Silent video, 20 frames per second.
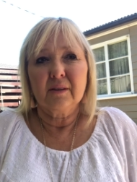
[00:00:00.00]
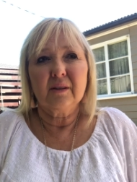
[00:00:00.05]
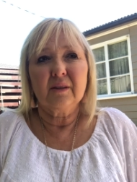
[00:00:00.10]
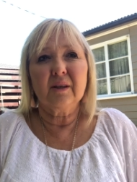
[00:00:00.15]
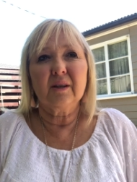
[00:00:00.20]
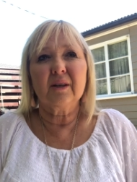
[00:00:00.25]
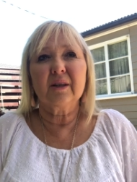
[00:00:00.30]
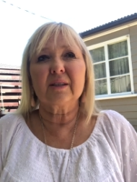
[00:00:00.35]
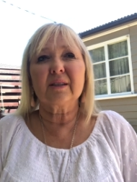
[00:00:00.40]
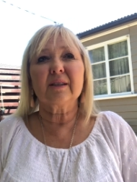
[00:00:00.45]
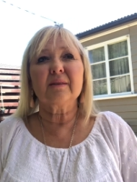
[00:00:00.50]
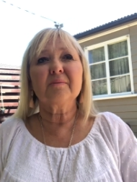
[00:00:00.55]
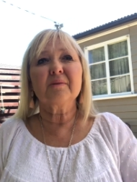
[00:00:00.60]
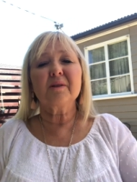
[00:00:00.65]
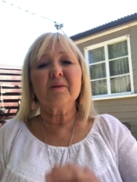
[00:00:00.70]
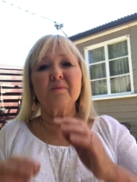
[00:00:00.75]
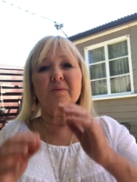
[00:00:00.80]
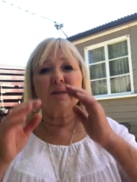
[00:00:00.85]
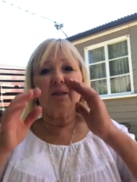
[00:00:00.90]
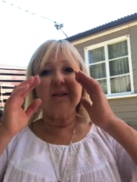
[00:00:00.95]
oh,
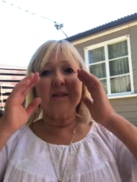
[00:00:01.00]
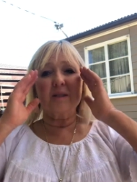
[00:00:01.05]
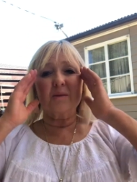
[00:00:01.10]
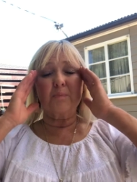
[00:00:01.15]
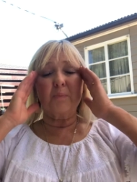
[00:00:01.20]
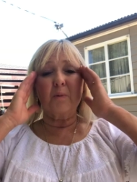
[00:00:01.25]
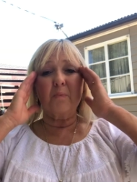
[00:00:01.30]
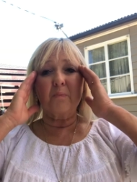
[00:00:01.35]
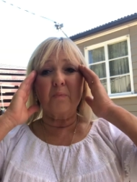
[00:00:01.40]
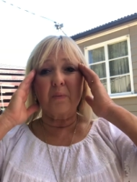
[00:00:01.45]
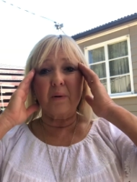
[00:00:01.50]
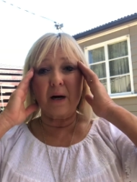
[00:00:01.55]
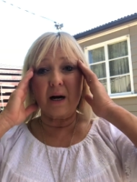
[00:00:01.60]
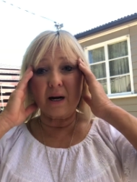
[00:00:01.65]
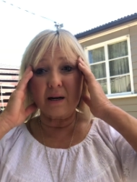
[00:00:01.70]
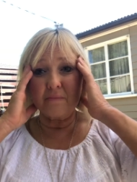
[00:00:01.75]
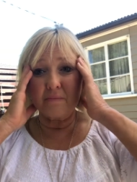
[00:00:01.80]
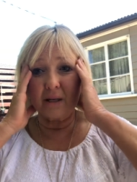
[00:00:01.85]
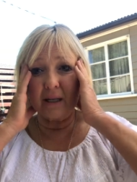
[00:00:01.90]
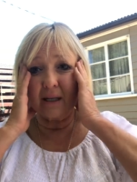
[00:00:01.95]
sometimes they just
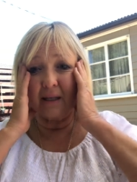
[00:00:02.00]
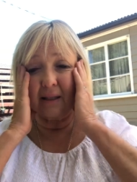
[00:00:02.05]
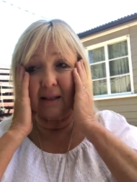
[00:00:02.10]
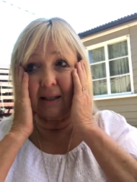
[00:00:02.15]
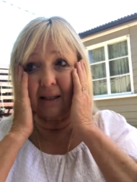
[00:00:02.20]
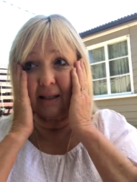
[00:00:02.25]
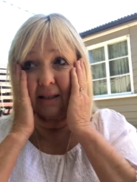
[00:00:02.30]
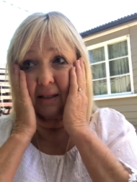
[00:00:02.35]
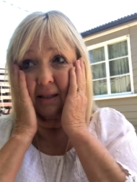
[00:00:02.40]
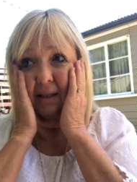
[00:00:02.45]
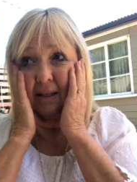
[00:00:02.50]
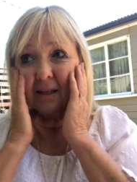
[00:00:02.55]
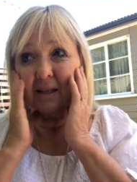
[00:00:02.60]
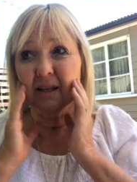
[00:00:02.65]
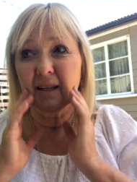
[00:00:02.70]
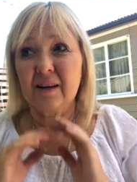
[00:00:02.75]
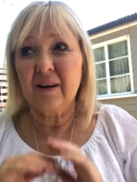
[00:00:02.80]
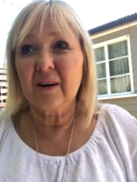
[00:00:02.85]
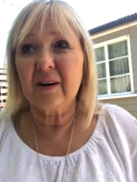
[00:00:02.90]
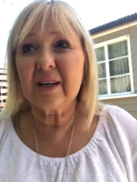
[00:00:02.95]
bombard me at the end.
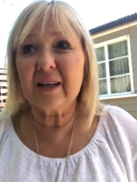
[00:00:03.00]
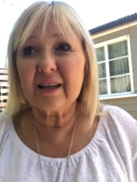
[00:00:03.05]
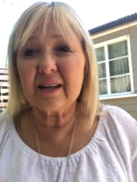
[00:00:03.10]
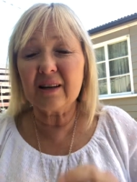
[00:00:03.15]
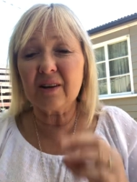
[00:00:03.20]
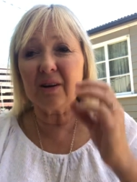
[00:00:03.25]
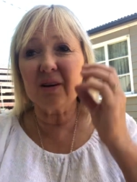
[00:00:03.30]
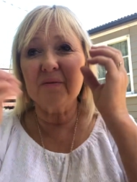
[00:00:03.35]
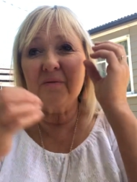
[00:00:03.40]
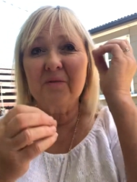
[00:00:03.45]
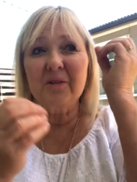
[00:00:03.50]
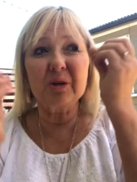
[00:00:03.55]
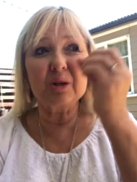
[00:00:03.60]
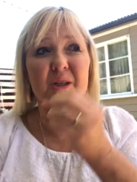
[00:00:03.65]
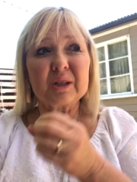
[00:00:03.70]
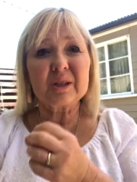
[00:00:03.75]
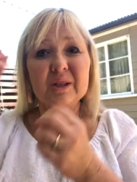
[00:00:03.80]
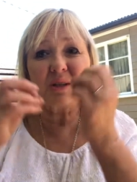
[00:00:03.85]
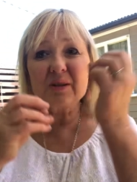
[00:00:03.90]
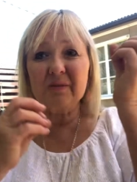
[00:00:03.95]
I get like
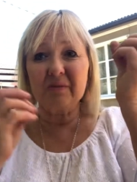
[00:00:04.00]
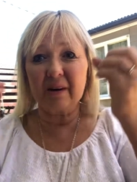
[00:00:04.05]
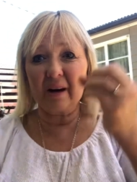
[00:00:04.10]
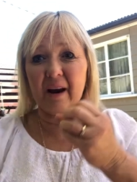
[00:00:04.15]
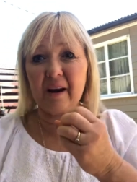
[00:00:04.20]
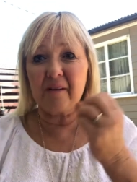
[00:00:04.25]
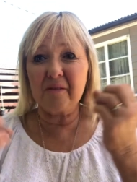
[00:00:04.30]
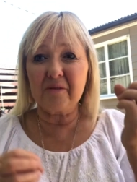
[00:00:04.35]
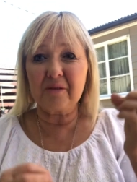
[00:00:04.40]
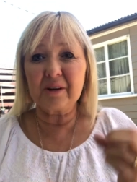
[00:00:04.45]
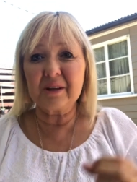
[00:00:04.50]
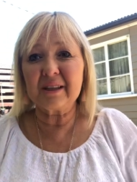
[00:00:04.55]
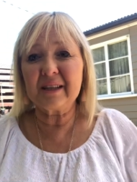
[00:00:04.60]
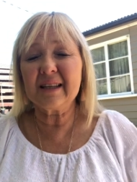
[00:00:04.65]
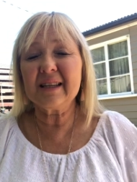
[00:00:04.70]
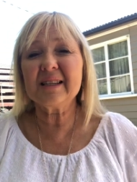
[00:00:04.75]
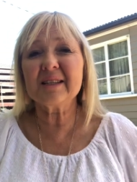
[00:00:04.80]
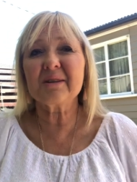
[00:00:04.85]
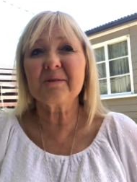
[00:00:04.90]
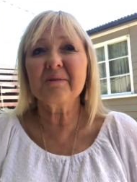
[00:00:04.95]
verses of
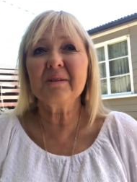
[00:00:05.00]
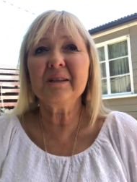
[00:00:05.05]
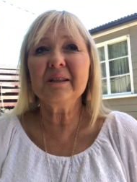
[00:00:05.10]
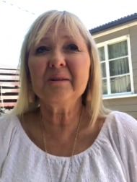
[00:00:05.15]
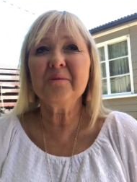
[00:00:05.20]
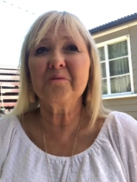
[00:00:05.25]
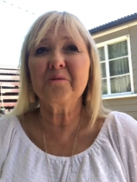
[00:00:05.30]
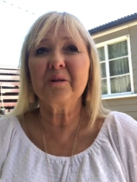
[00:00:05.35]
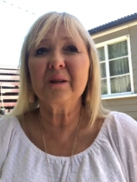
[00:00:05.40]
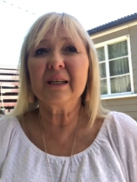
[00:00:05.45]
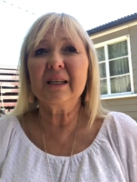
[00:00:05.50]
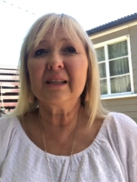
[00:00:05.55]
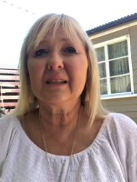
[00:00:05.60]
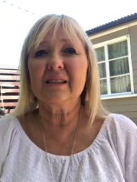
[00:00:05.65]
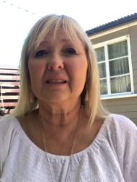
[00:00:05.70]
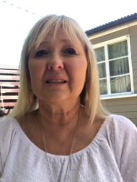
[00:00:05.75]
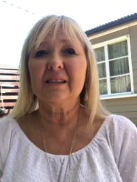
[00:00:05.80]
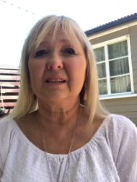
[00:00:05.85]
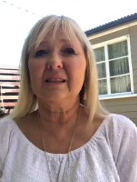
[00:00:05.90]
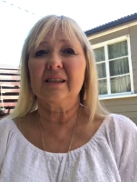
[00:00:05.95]
everything. It's really weird,
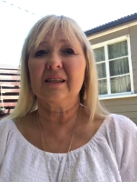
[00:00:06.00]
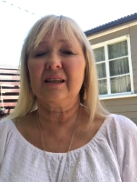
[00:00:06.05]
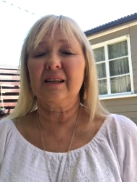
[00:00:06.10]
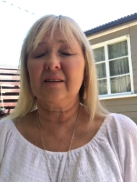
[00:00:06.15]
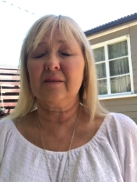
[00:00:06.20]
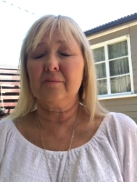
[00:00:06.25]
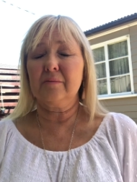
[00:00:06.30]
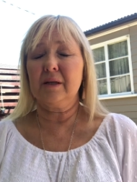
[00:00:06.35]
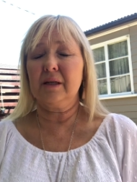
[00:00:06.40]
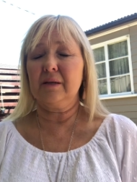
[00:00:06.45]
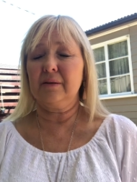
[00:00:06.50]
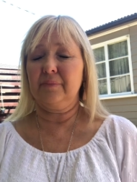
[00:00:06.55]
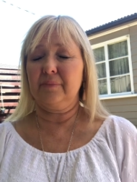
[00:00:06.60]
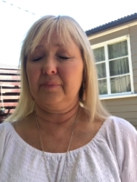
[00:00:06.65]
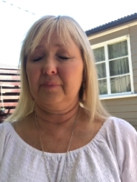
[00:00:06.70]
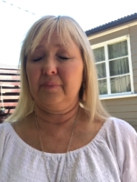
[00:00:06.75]
isn't it? Hang on a minute.